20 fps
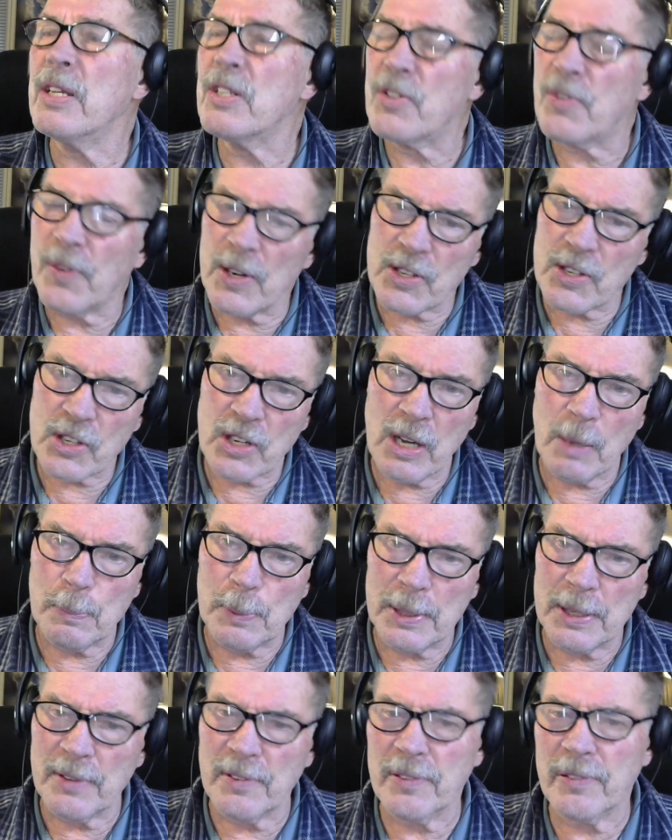first couple
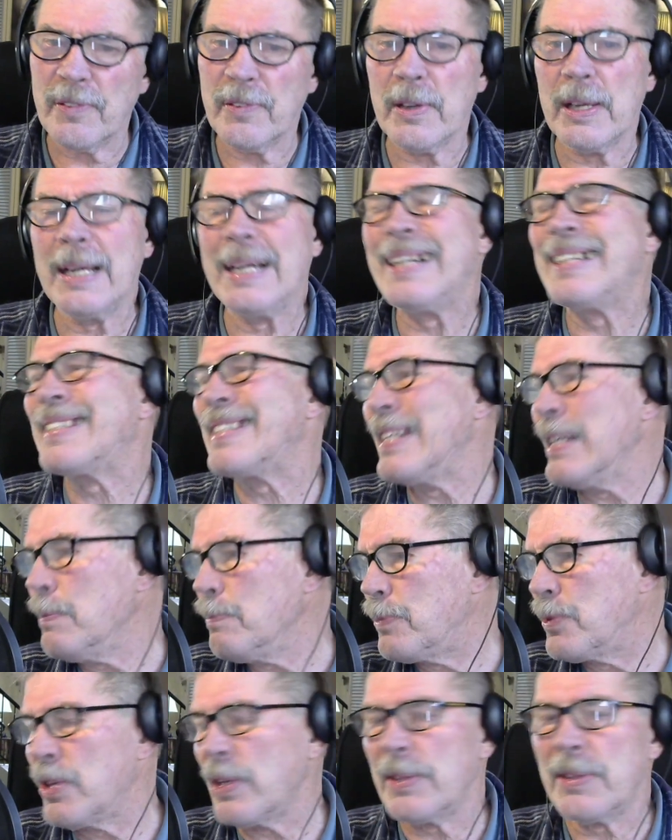of
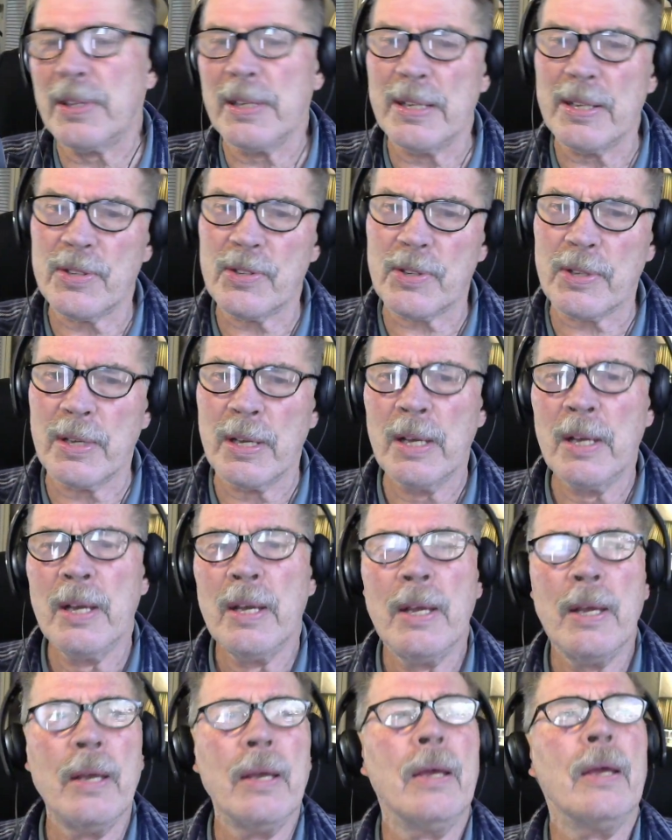attempts at this
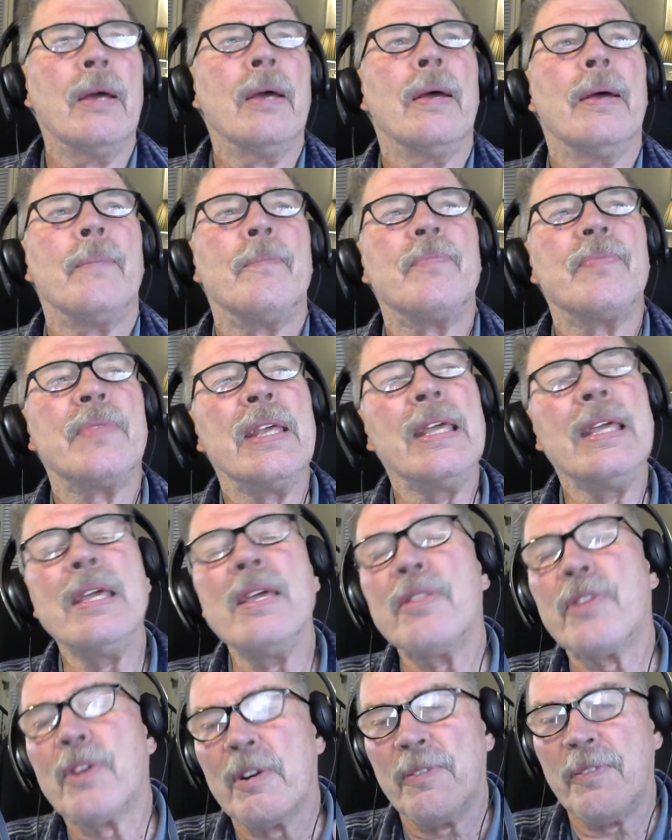
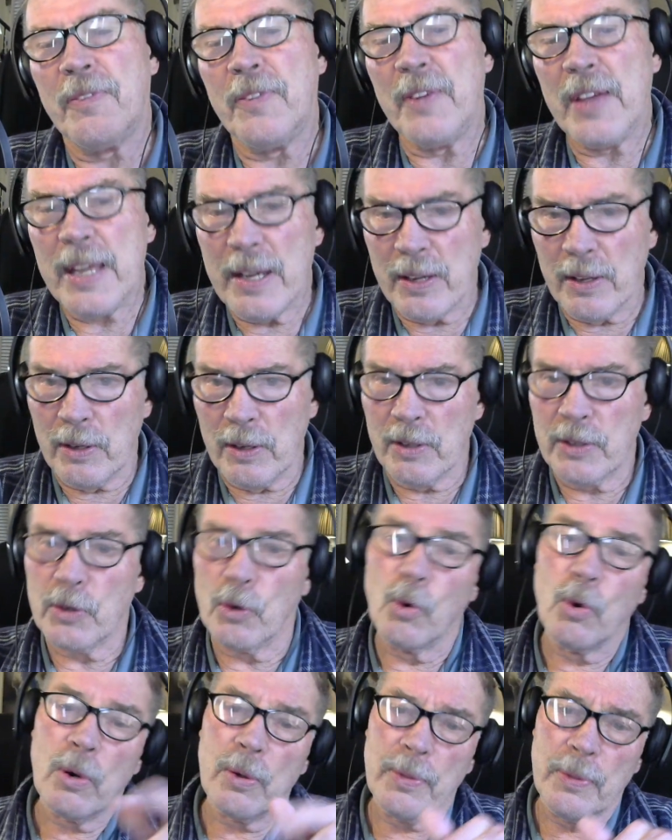either failed
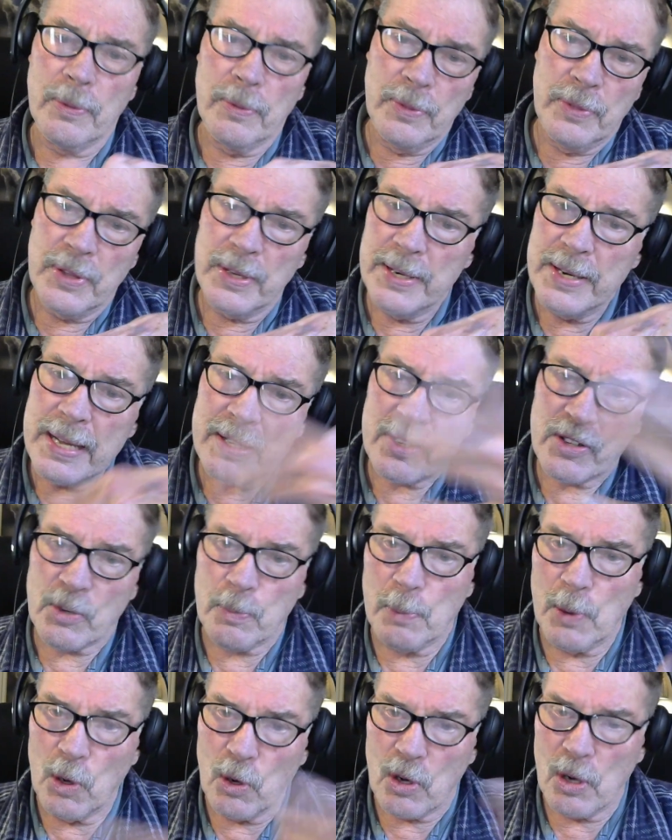or the nets
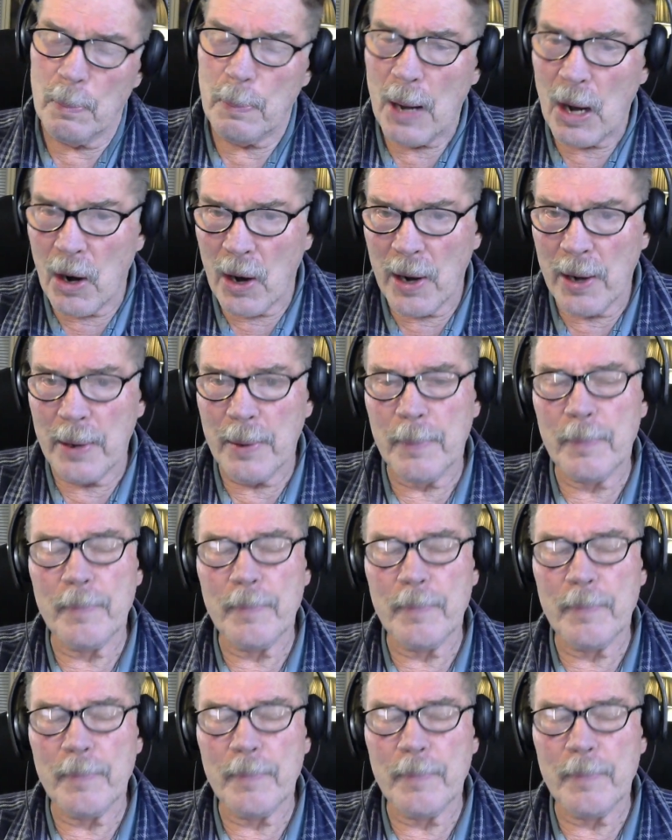broke apart,